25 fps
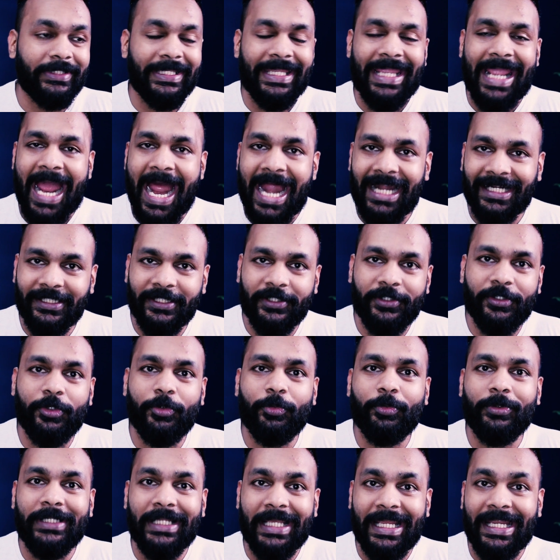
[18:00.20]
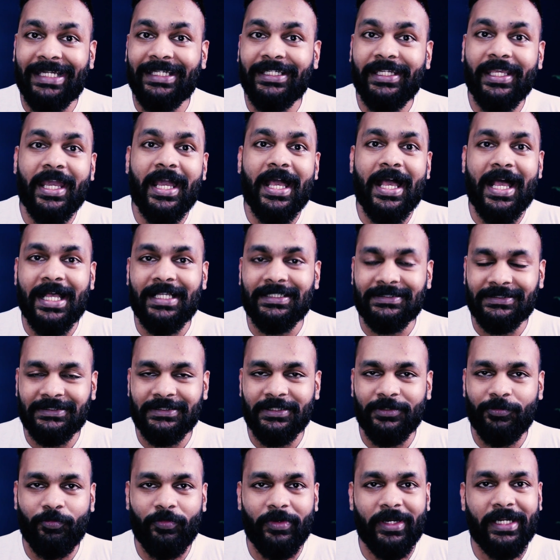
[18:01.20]
the attitude India has
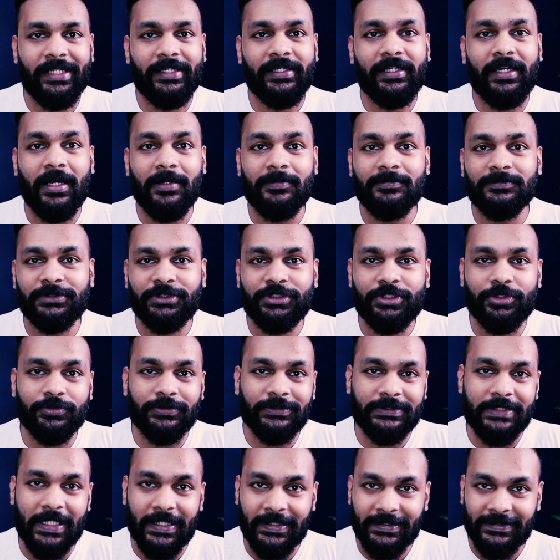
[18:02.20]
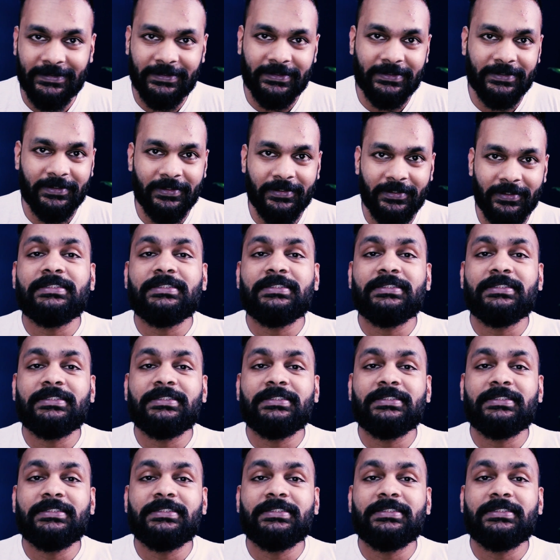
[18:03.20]
when it comes to science.